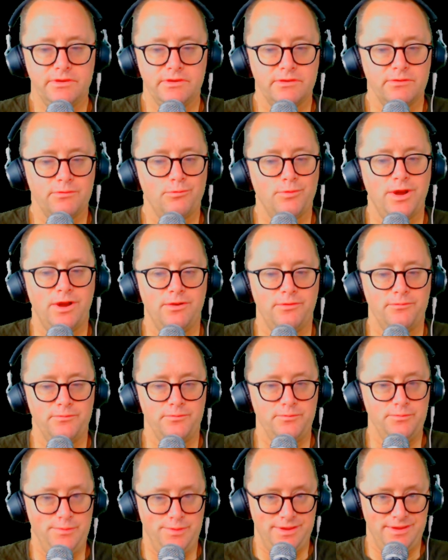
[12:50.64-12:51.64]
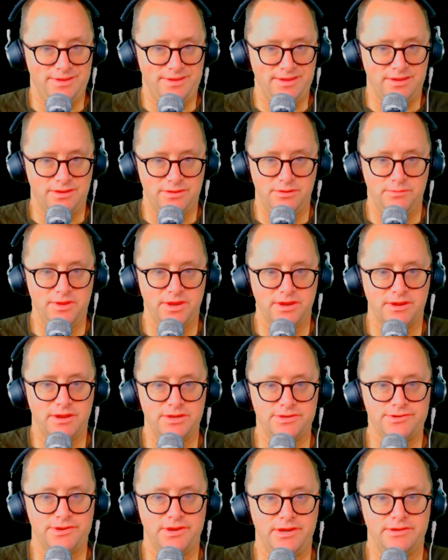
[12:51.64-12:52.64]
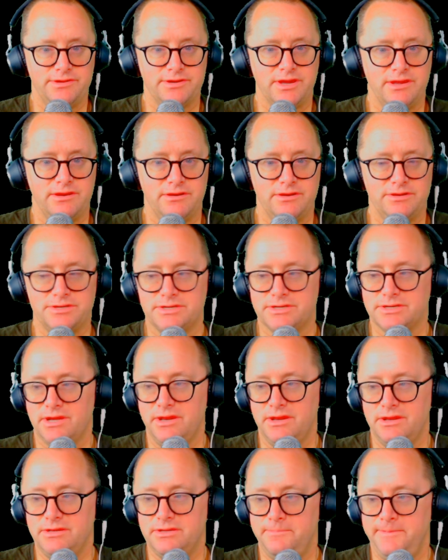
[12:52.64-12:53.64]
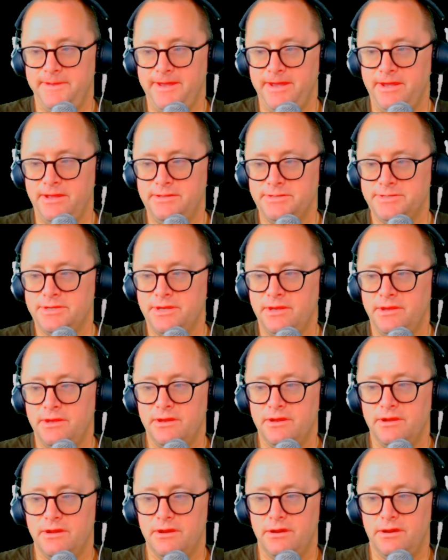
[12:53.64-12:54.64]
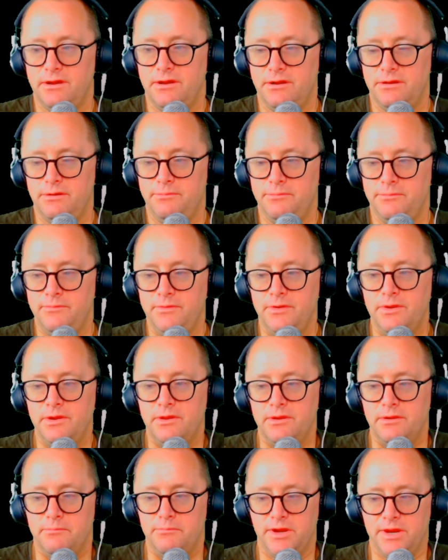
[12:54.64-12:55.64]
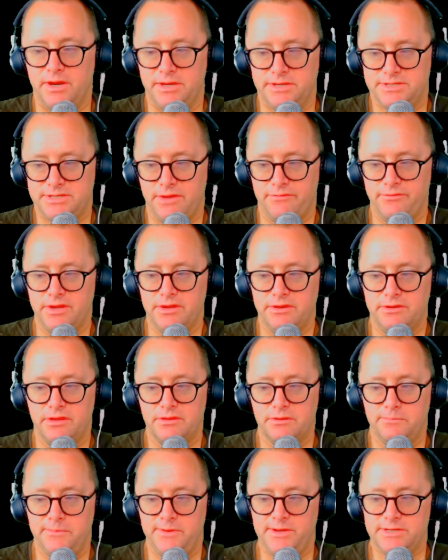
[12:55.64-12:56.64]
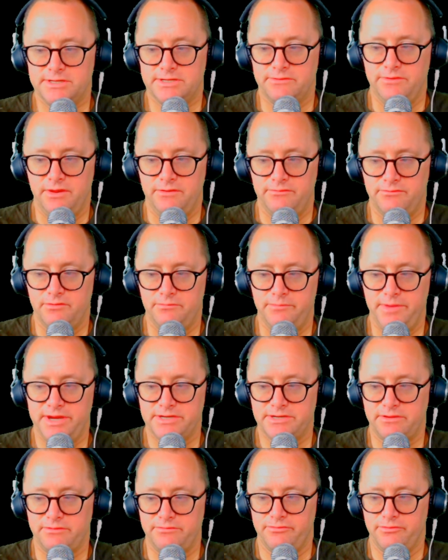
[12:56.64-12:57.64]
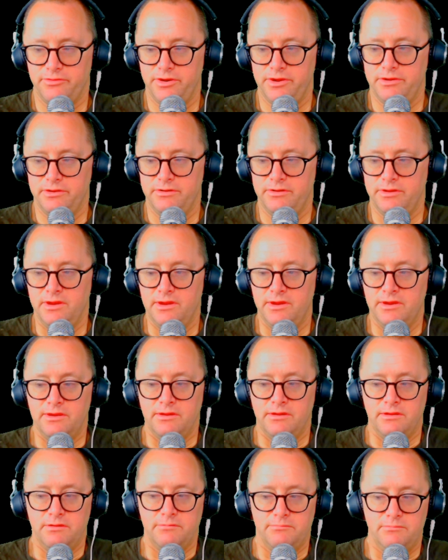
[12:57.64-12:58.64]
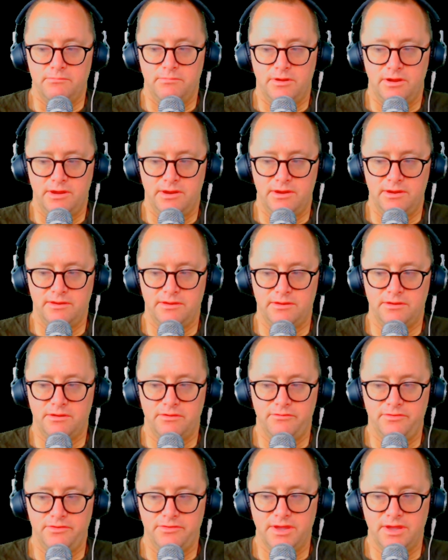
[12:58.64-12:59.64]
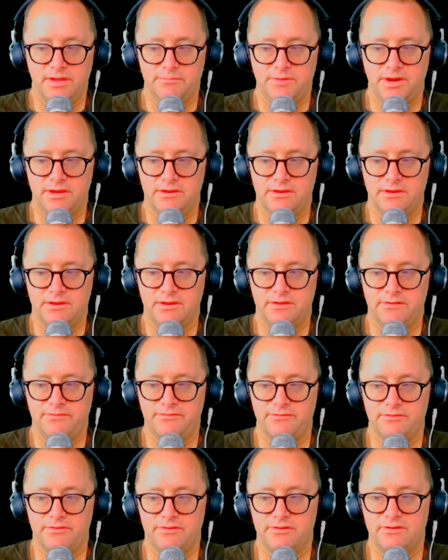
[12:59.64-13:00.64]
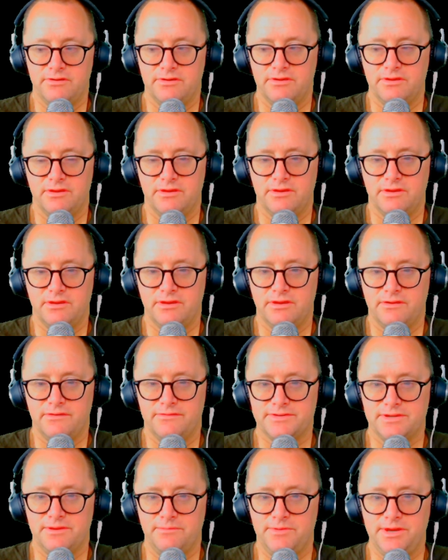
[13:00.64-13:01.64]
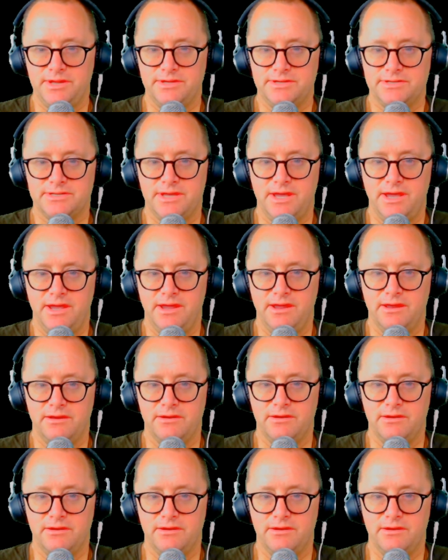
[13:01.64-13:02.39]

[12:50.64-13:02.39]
well, it could be a contrary indicator. It just kind of depends. But it's definitely another piece of information for you. But, if you think about it, if somebody is saying,